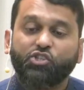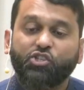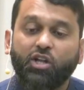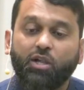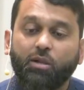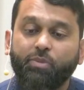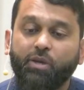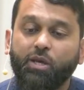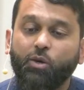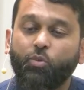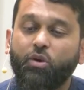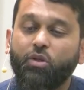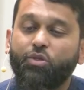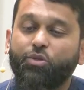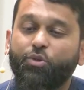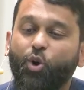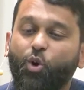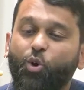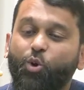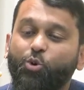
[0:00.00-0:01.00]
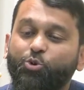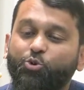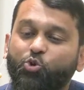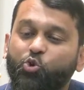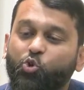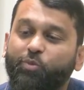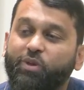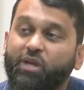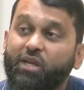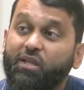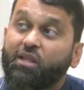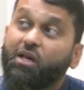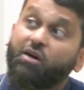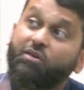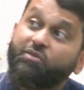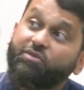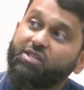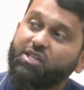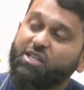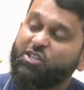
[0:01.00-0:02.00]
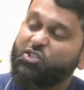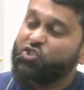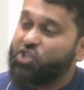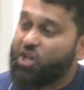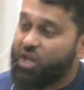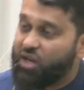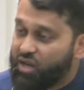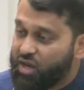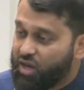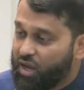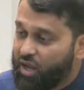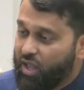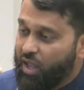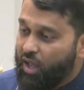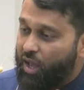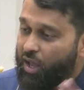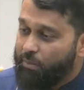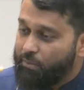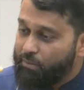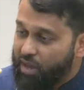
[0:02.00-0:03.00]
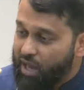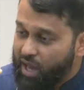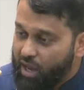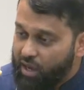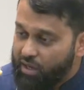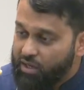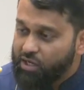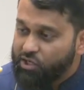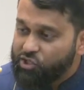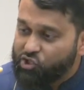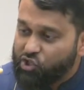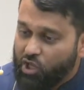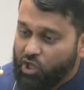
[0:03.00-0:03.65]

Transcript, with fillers: shall be with those whom he loves in Jannah. A man